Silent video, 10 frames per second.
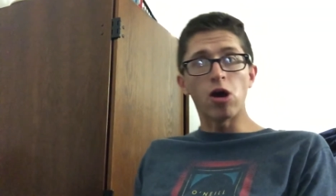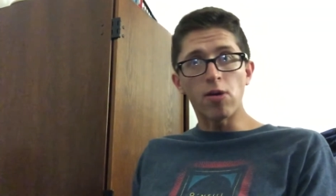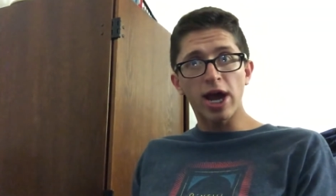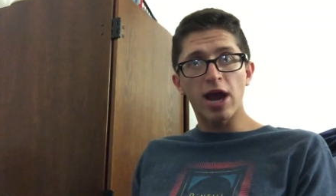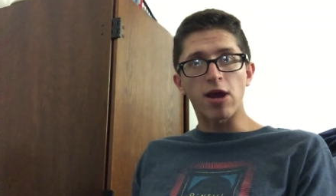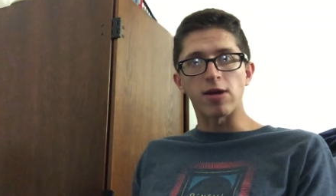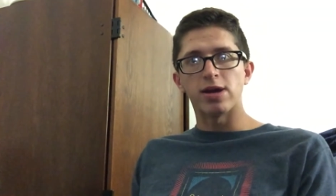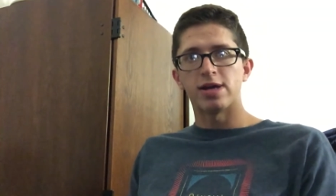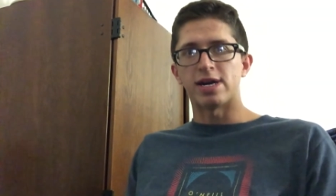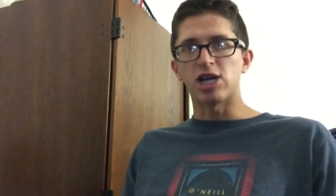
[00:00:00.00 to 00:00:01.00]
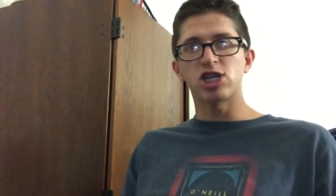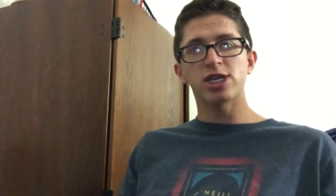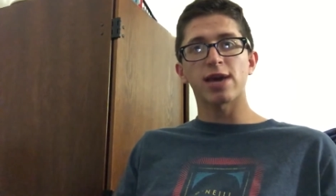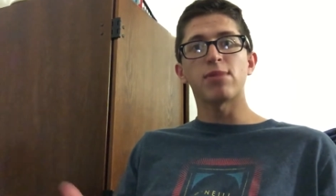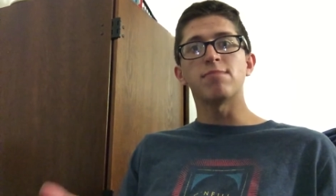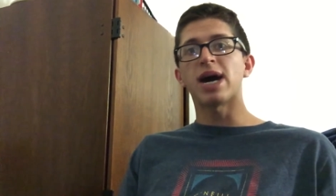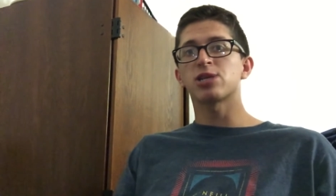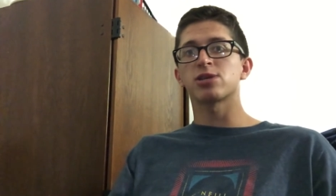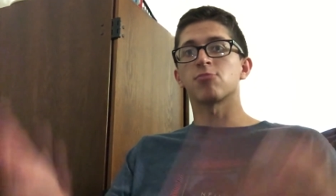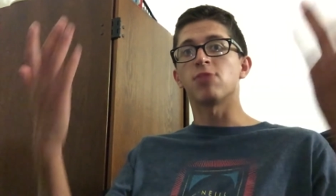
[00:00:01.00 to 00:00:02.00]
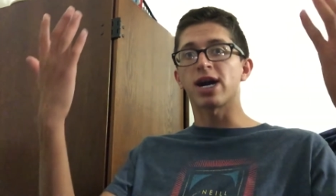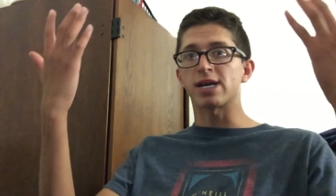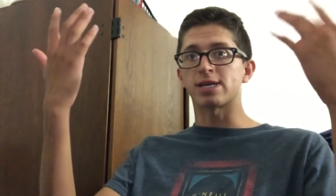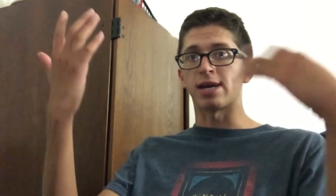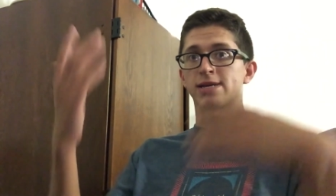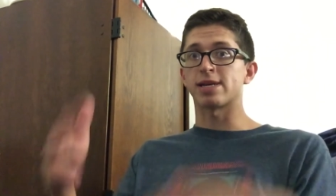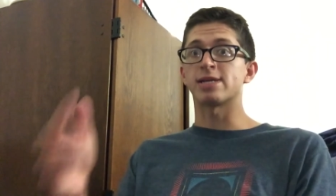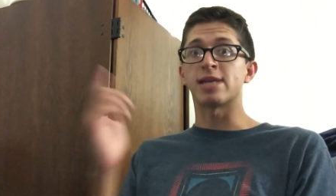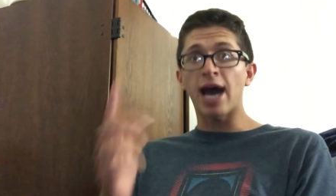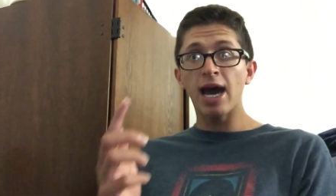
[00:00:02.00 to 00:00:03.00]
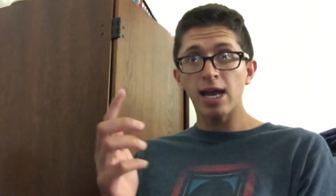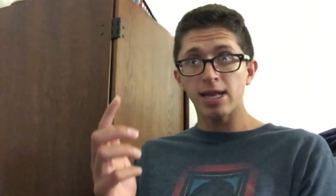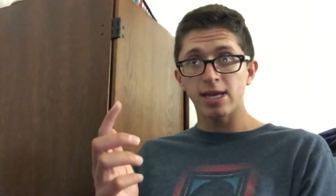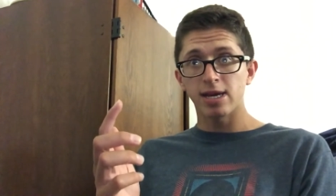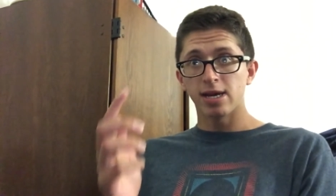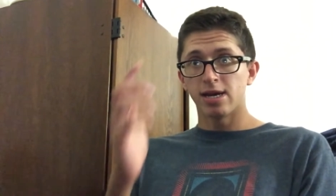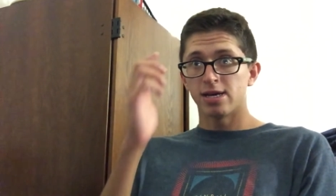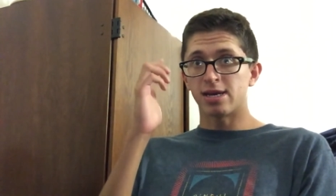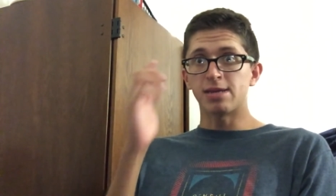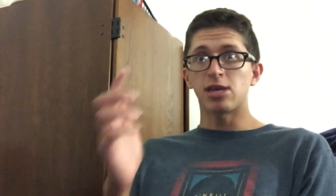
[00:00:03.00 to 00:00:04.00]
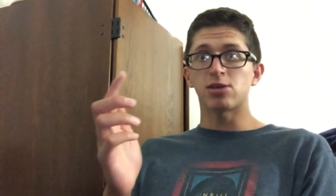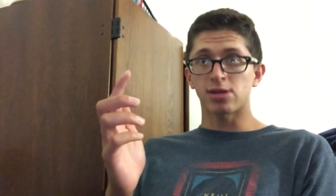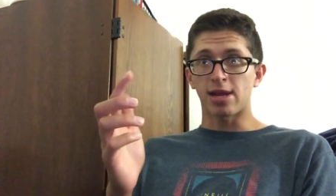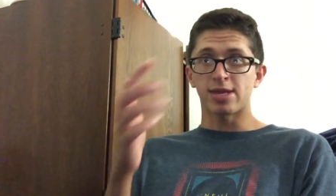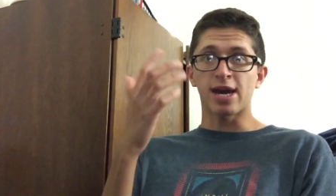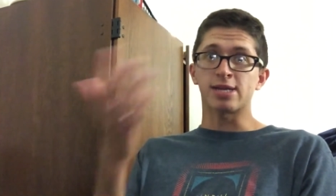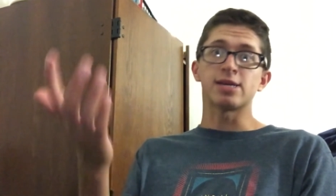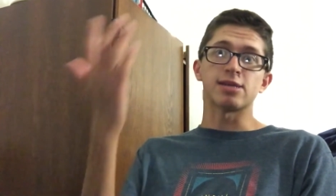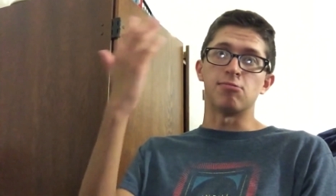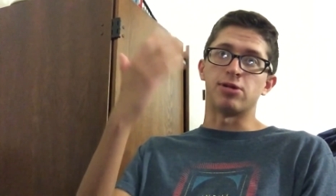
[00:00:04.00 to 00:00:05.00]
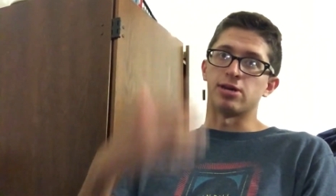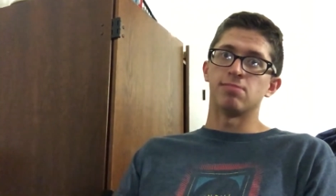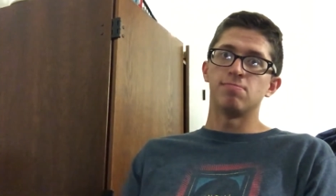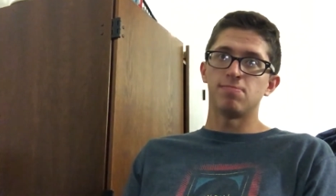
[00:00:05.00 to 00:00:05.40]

nowhere. I should just get my master's in rocket science because that seems easier than texting someone.